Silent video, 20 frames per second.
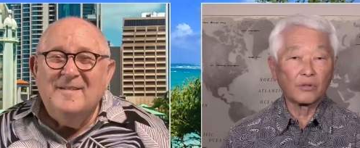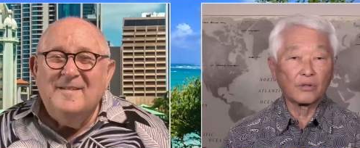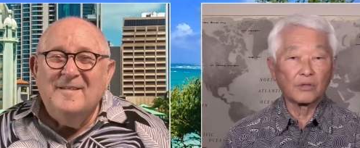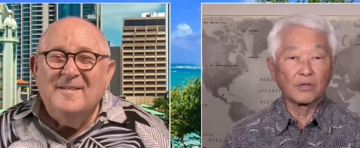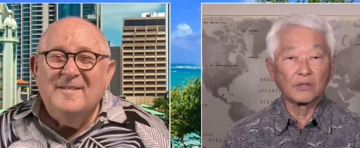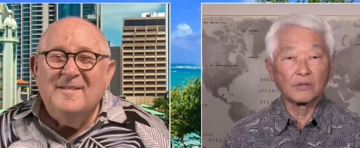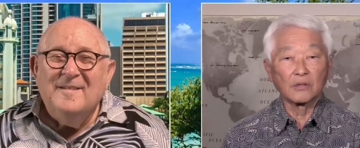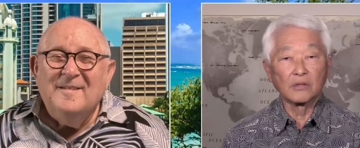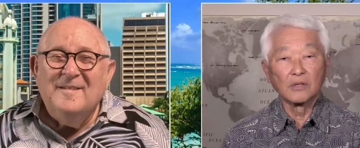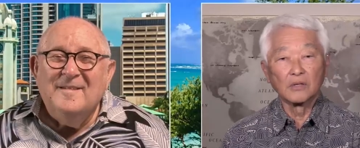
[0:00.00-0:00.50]

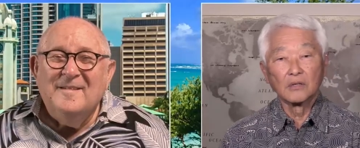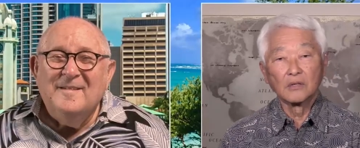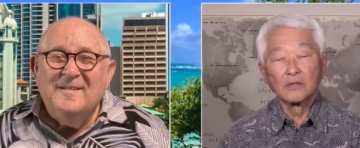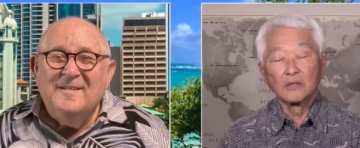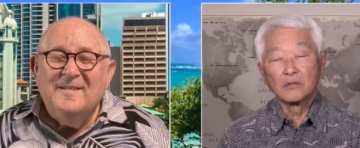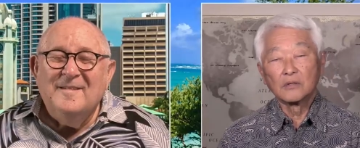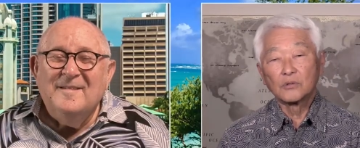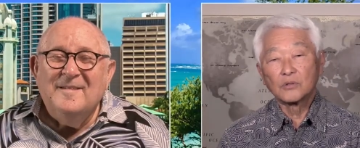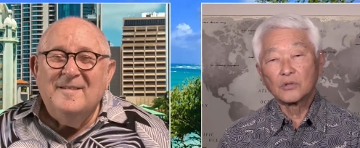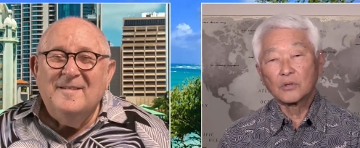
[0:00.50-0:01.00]
Speaker 1: than
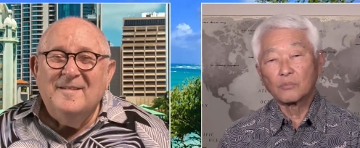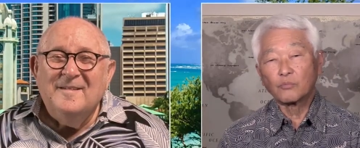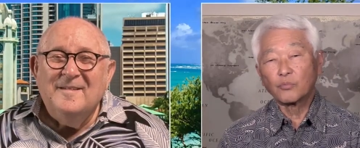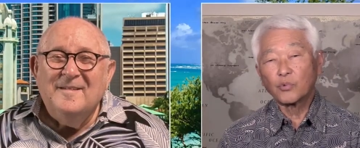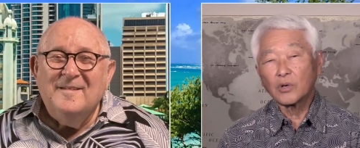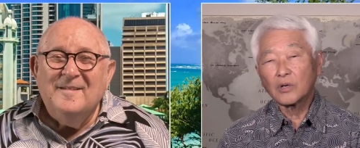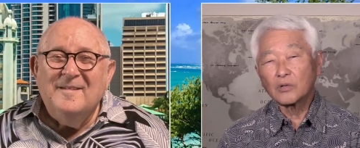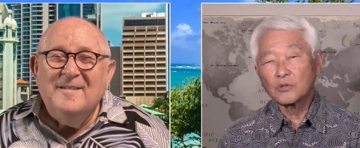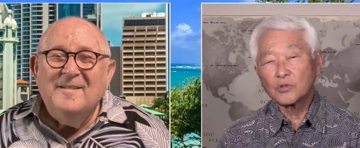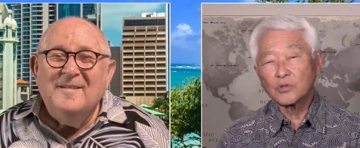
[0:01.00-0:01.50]
some
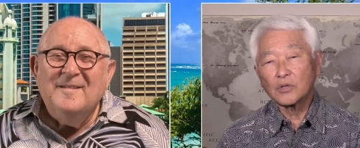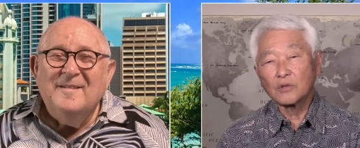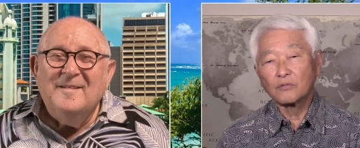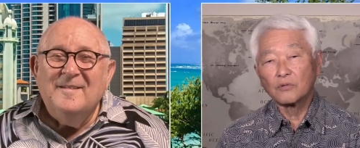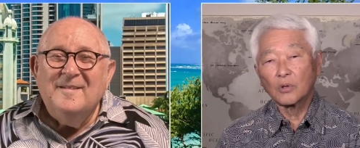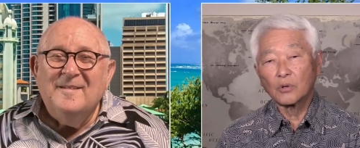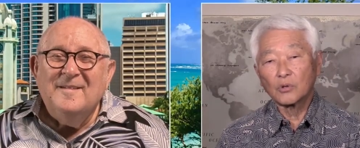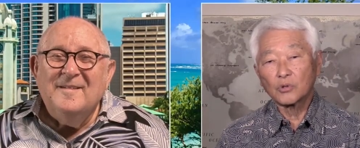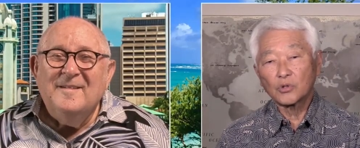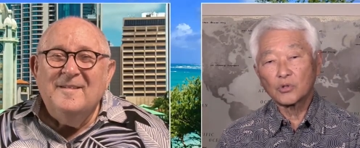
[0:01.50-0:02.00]
preconceived
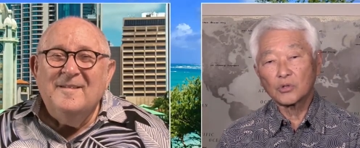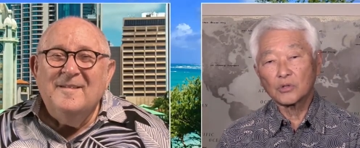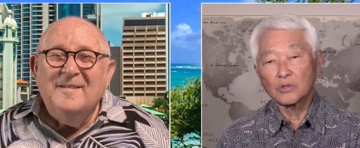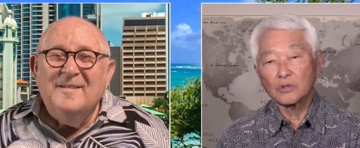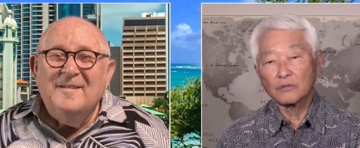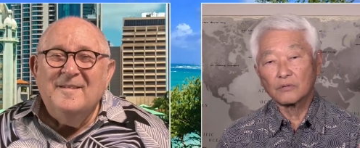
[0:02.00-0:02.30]
notion